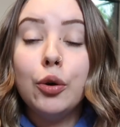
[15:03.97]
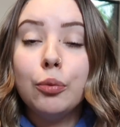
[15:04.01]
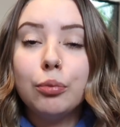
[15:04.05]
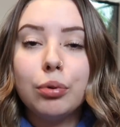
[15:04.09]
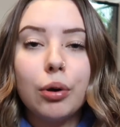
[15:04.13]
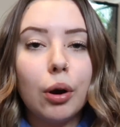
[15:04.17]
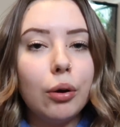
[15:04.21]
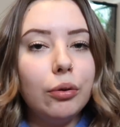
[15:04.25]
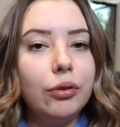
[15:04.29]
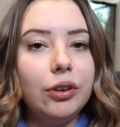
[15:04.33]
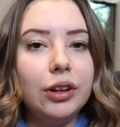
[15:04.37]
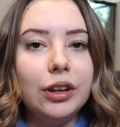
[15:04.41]

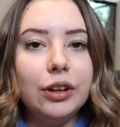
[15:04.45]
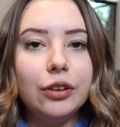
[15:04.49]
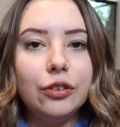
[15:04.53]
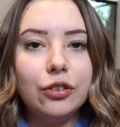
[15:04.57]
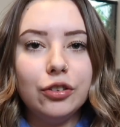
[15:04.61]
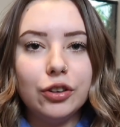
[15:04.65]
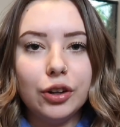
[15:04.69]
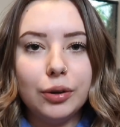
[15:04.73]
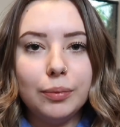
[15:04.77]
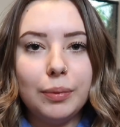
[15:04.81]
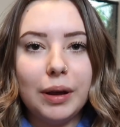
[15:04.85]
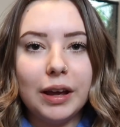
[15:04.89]
Protein
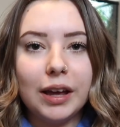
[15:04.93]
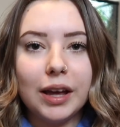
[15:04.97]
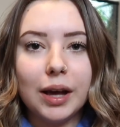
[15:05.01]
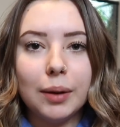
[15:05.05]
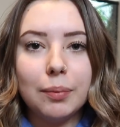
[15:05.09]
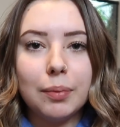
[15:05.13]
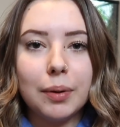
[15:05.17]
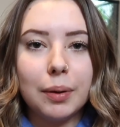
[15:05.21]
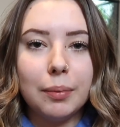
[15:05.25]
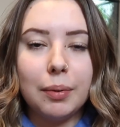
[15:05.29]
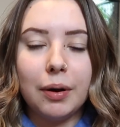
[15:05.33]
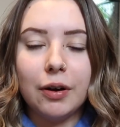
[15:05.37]
should make
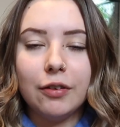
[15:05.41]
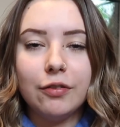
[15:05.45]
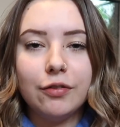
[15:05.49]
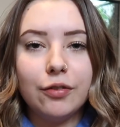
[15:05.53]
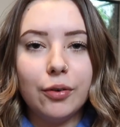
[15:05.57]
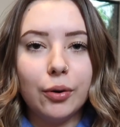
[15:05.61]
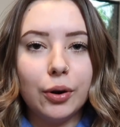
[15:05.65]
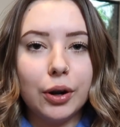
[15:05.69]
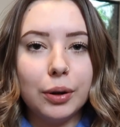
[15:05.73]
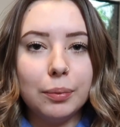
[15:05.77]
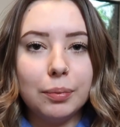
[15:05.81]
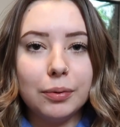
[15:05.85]
up about
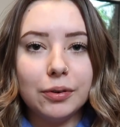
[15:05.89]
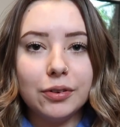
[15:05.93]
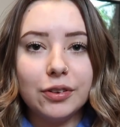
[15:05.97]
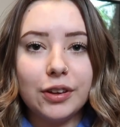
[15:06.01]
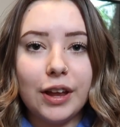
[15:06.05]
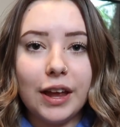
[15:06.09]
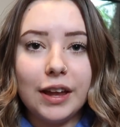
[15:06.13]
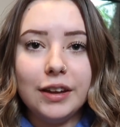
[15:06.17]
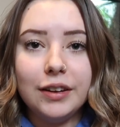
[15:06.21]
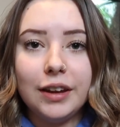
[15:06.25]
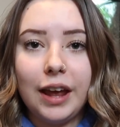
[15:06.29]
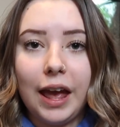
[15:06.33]

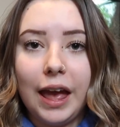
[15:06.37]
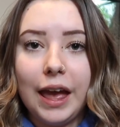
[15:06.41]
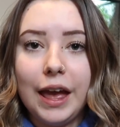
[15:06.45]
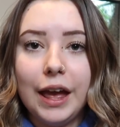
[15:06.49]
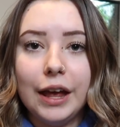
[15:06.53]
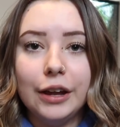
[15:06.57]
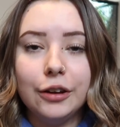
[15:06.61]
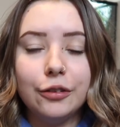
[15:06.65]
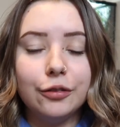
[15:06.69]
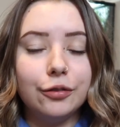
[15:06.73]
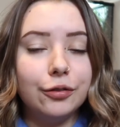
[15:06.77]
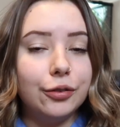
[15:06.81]
40%,
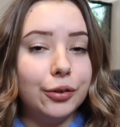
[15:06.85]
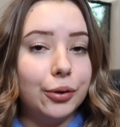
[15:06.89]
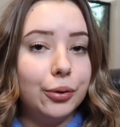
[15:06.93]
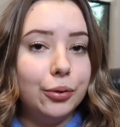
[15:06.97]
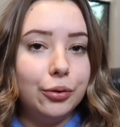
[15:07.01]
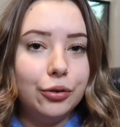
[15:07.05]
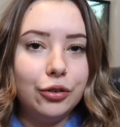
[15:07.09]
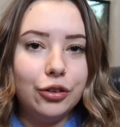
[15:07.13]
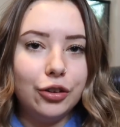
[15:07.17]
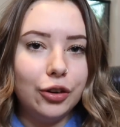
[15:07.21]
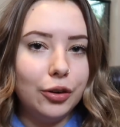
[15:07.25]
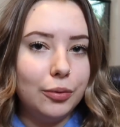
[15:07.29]
and
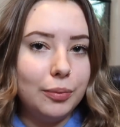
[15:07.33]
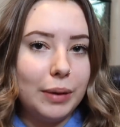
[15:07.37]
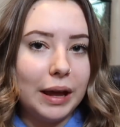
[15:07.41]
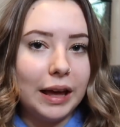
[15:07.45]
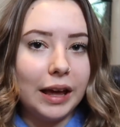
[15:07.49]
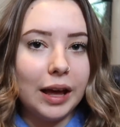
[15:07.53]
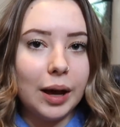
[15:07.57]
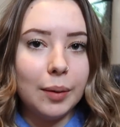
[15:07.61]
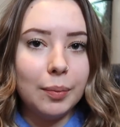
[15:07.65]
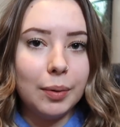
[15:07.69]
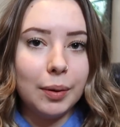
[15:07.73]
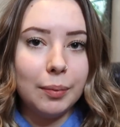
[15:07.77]
fruits should
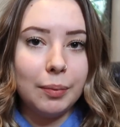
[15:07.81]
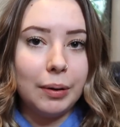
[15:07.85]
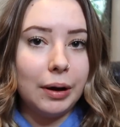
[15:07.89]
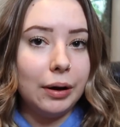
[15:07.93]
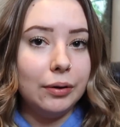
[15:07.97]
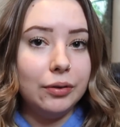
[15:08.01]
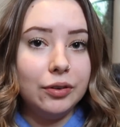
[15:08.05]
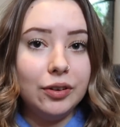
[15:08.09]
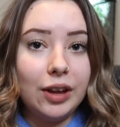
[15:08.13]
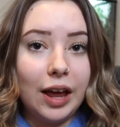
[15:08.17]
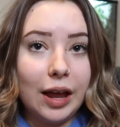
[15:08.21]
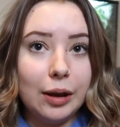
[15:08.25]
make up
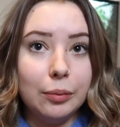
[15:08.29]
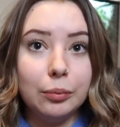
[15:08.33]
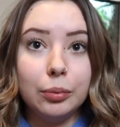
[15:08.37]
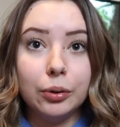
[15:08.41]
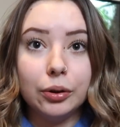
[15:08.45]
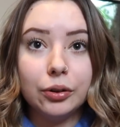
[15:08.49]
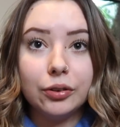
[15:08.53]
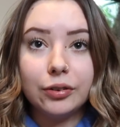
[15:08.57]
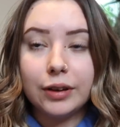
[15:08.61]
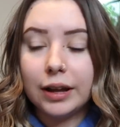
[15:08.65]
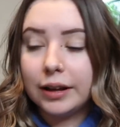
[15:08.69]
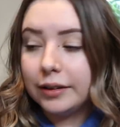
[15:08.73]
about
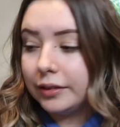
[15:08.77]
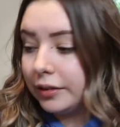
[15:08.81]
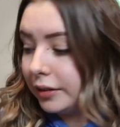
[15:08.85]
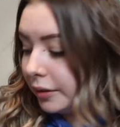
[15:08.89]
10%.